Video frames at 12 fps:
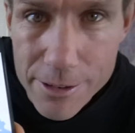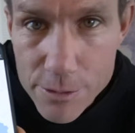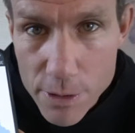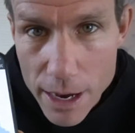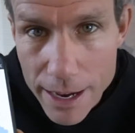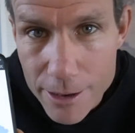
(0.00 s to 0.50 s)

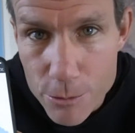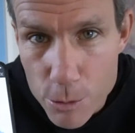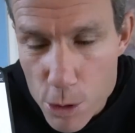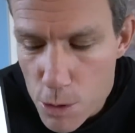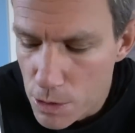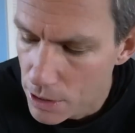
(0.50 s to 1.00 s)
Divide
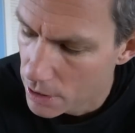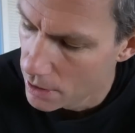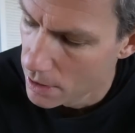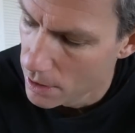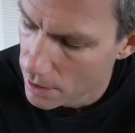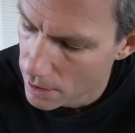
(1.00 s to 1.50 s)
route.
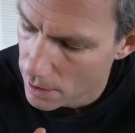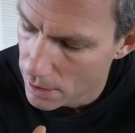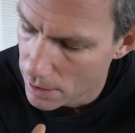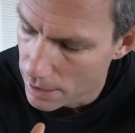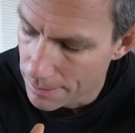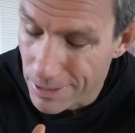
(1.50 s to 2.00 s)

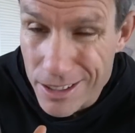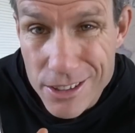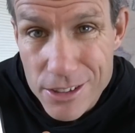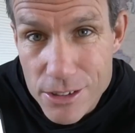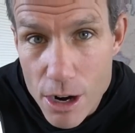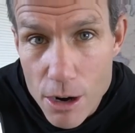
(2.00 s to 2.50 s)
And I'm gonna
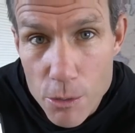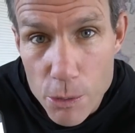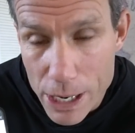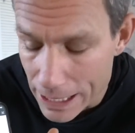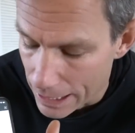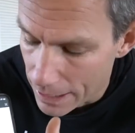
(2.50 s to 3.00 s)
start
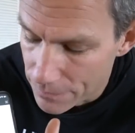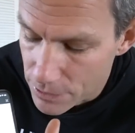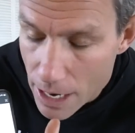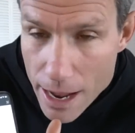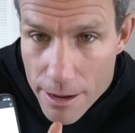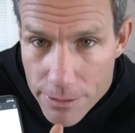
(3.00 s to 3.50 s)
where I left
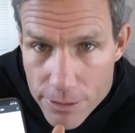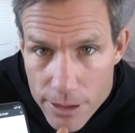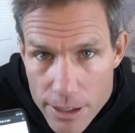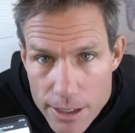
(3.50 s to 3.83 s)
off,